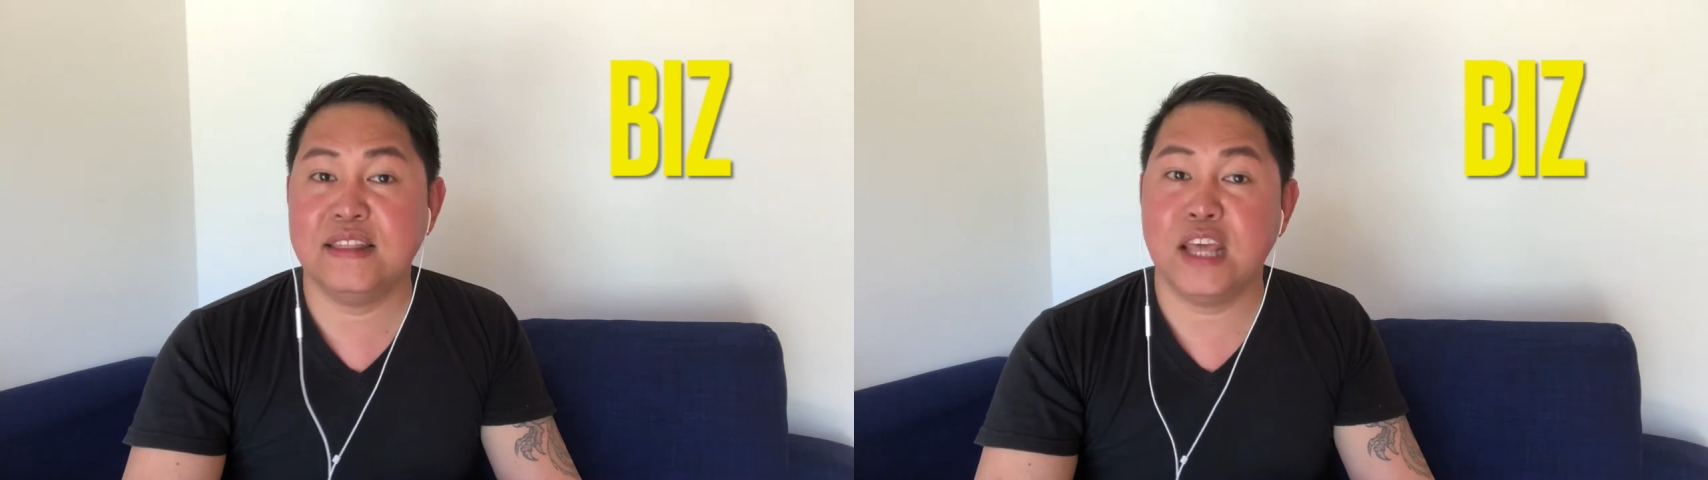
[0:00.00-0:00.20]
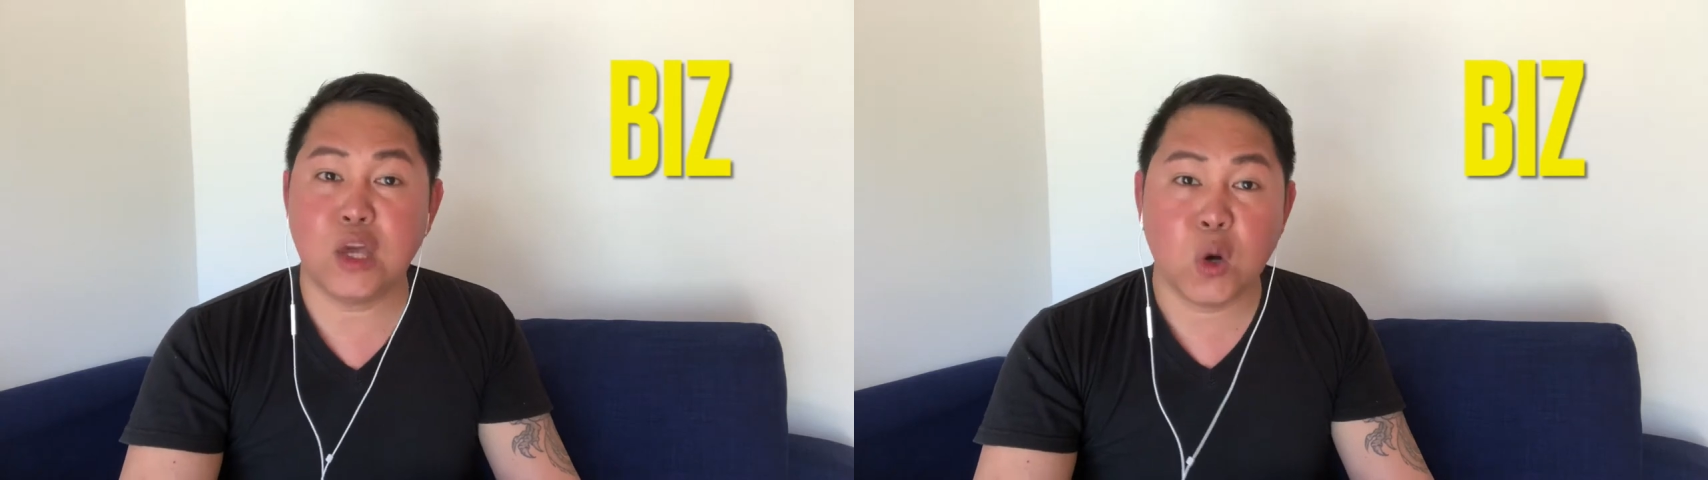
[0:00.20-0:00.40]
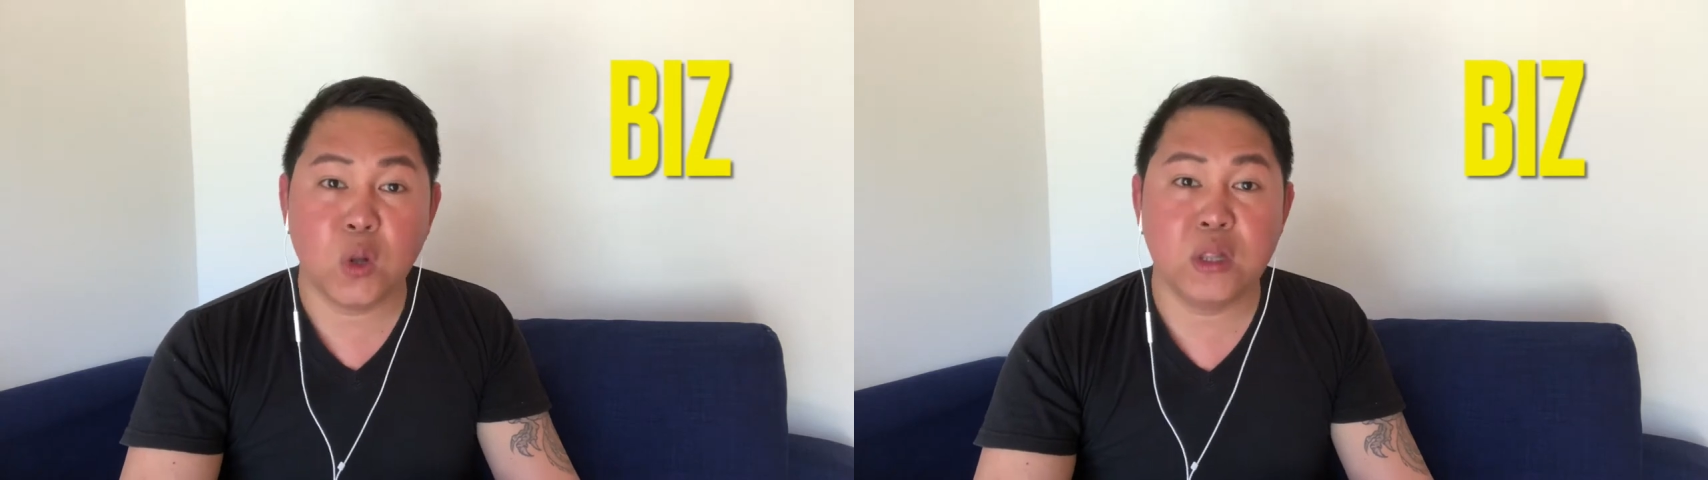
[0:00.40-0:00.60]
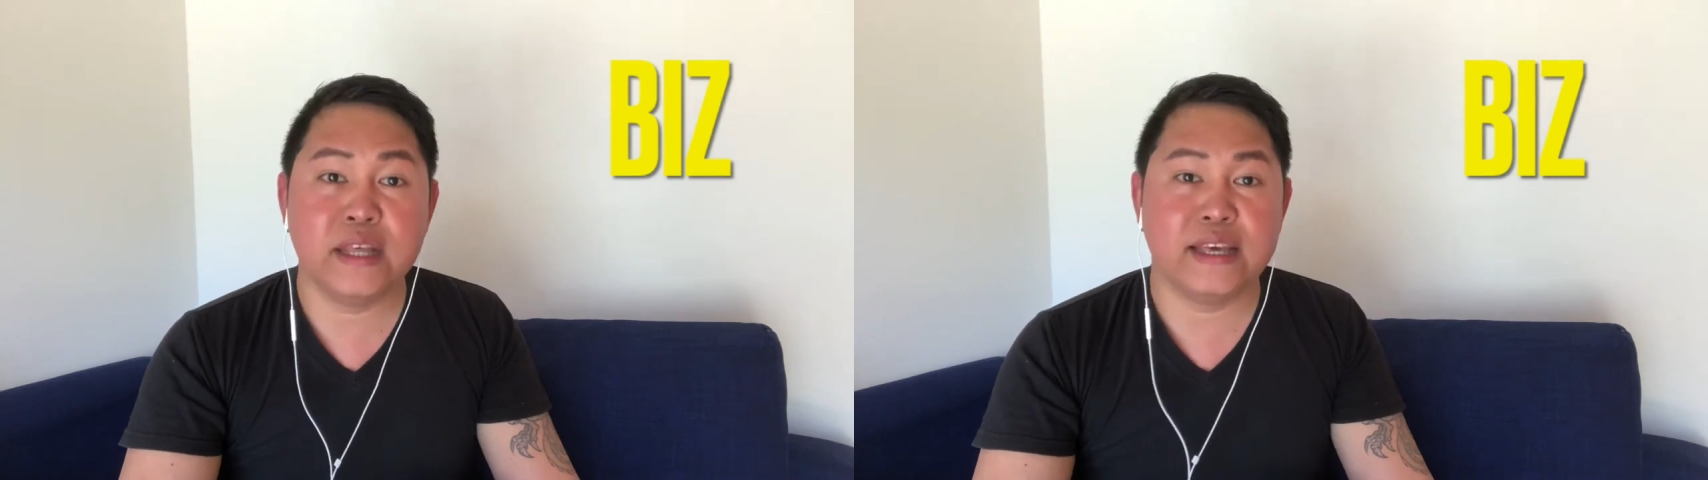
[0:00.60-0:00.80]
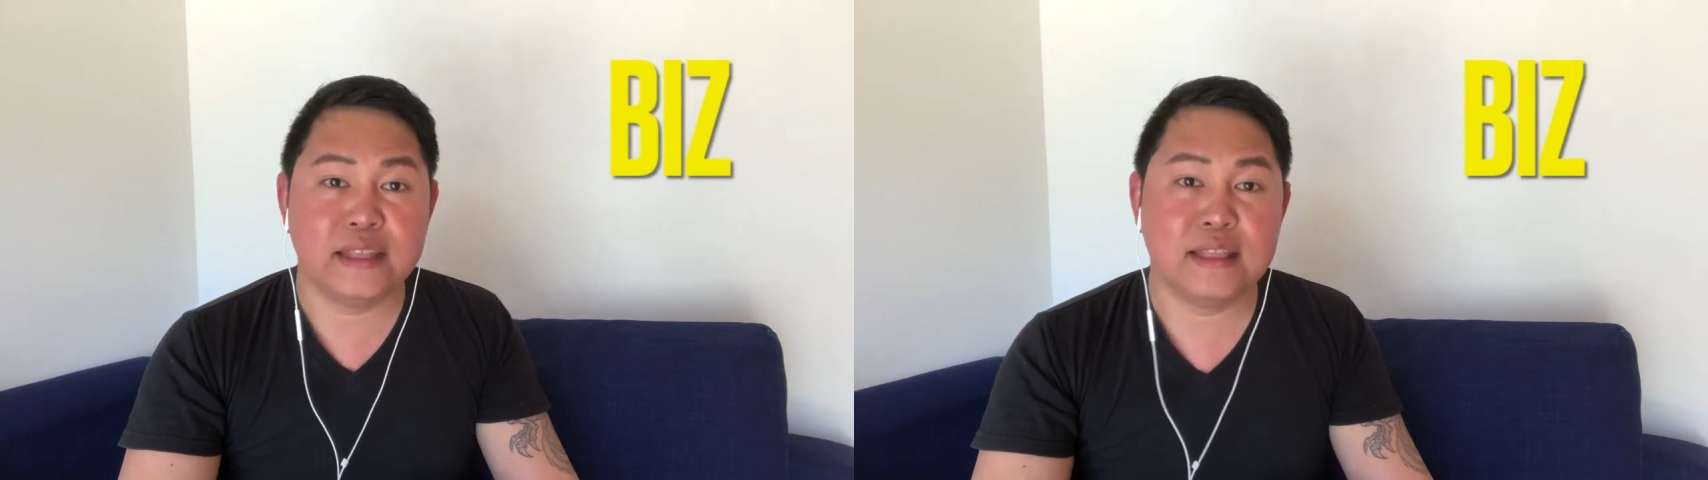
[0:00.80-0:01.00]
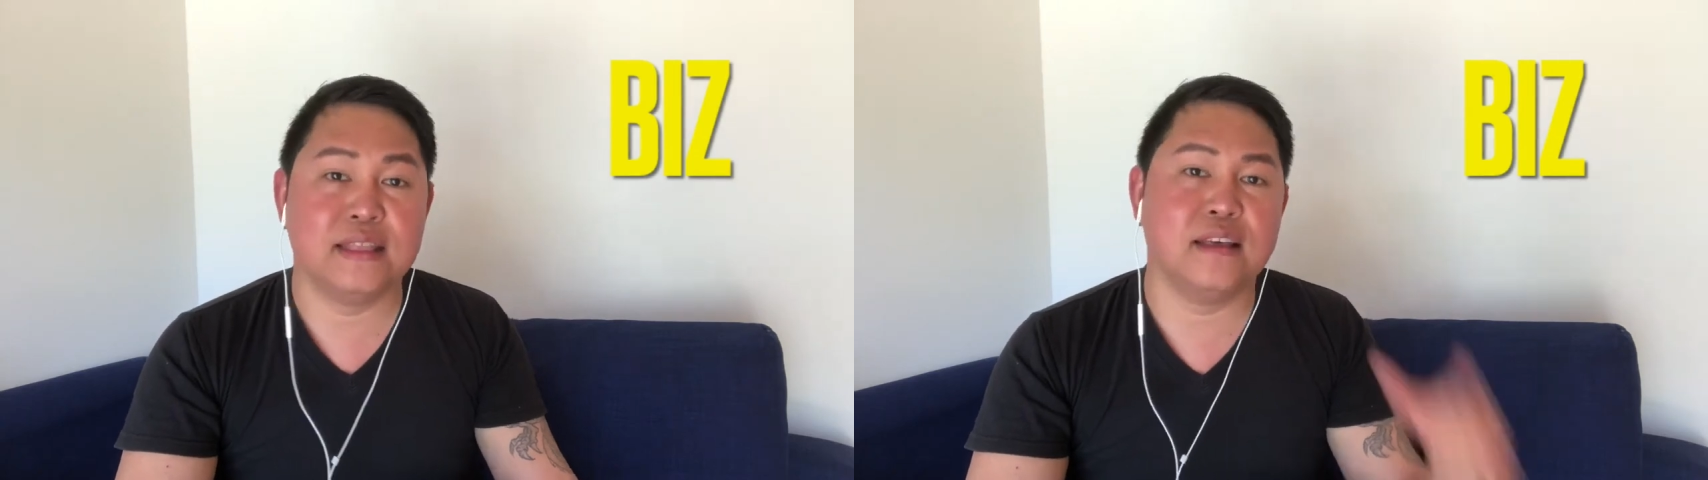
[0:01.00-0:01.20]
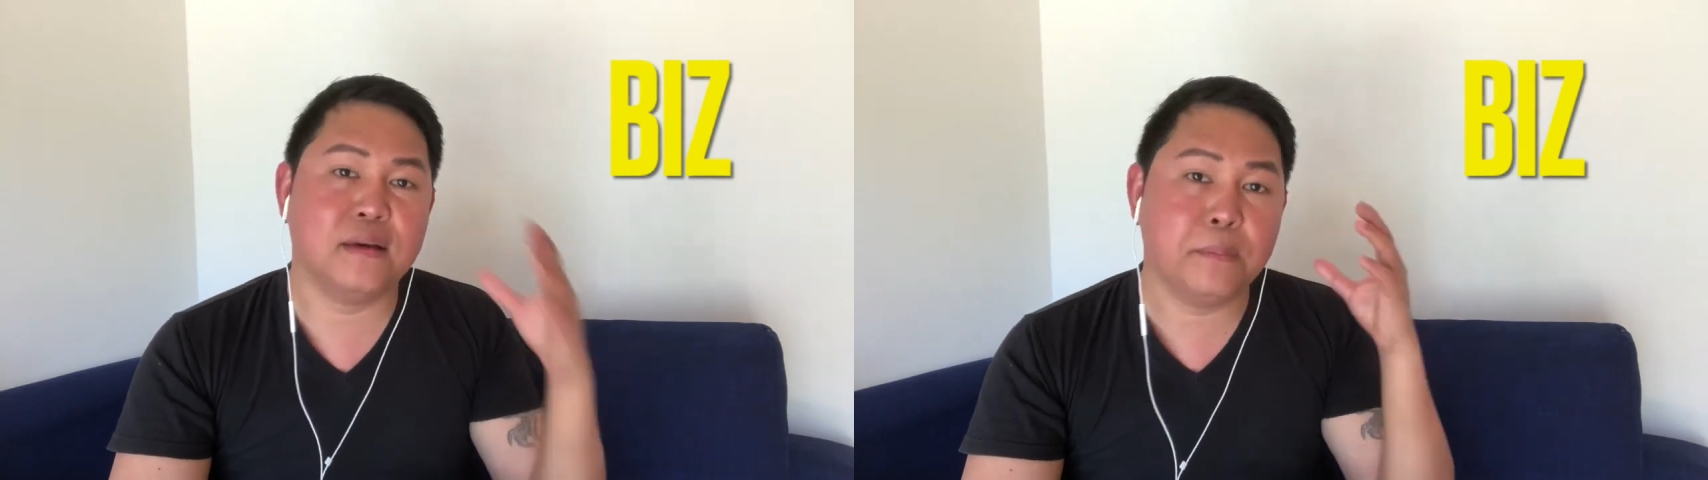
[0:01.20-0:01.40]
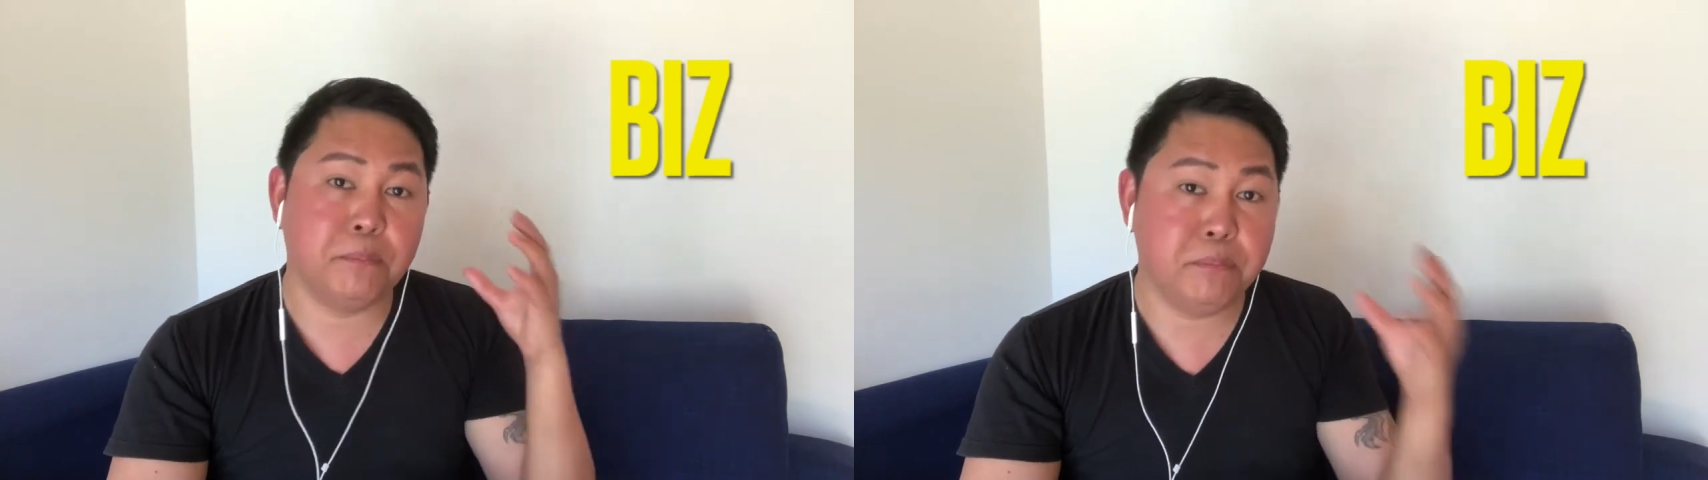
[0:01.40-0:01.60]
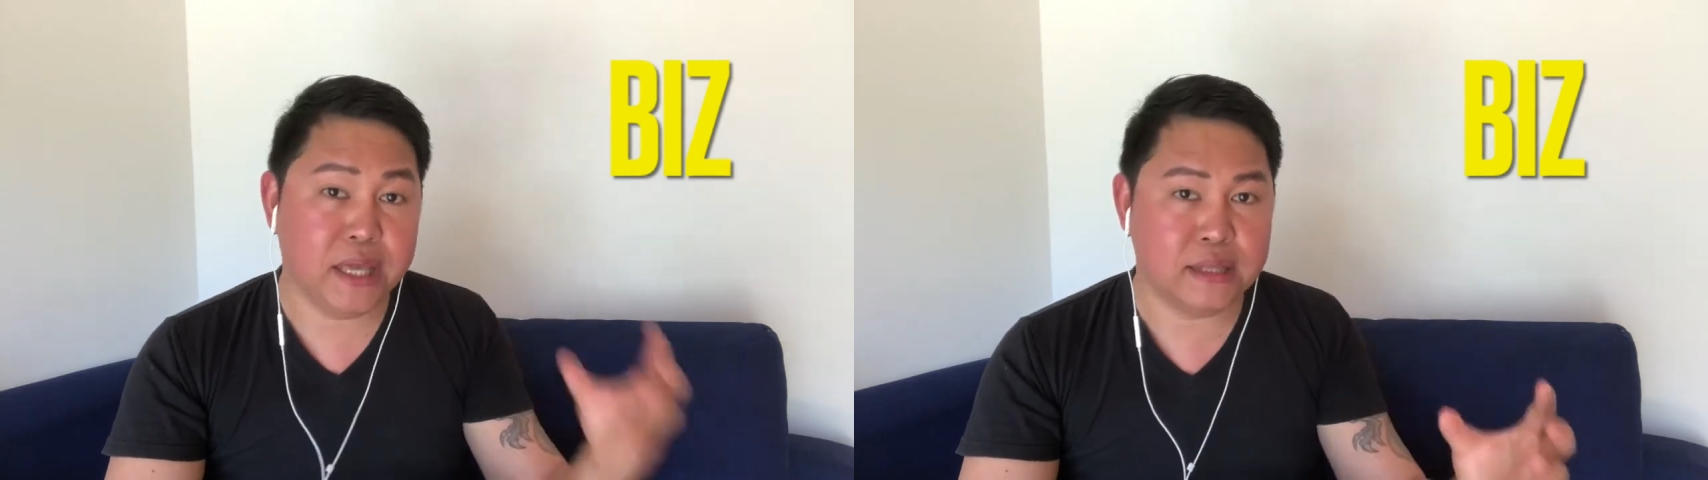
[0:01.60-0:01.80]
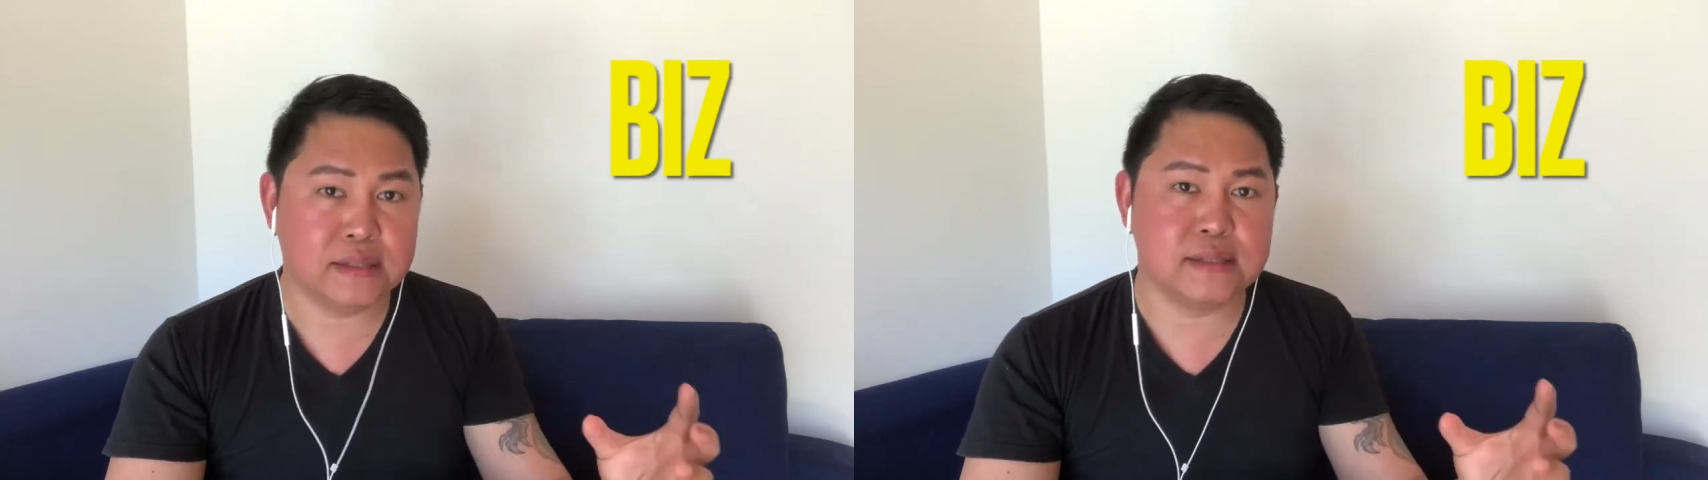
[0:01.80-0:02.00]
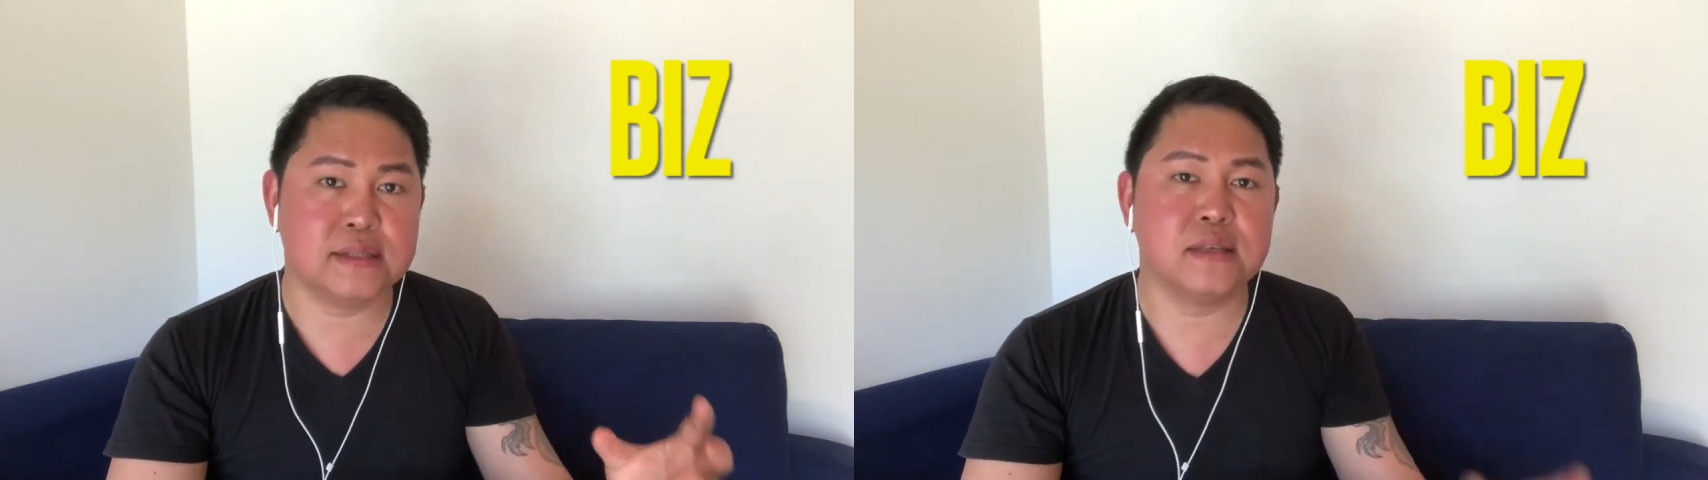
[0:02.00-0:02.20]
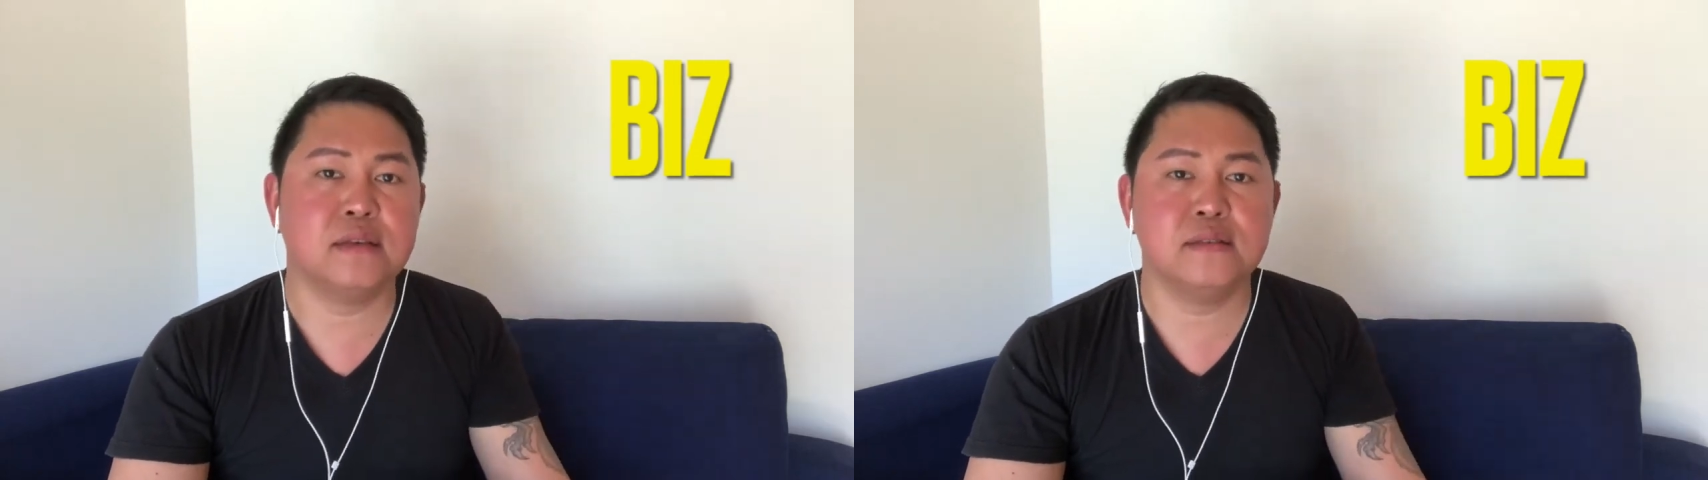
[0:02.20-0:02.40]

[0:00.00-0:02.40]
they call it BITS.